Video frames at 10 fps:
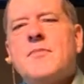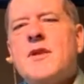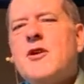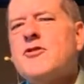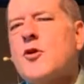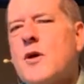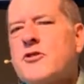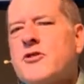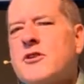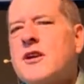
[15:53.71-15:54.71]
Here's the
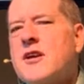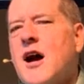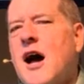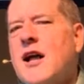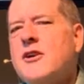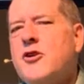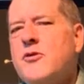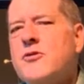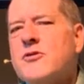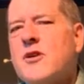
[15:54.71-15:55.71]
question Did God
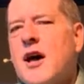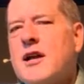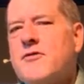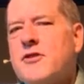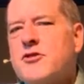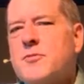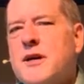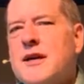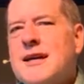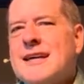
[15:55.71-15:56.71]
use Lonnie
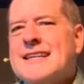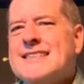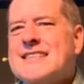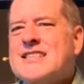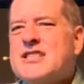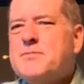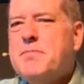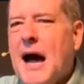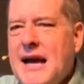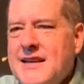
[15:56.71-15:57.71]
Frisbee
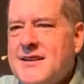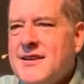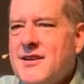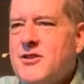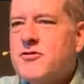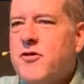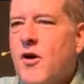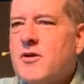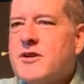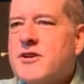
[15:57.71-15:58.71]
despite his
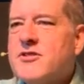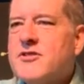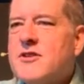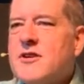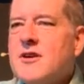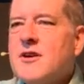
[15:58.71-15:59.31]
fallenness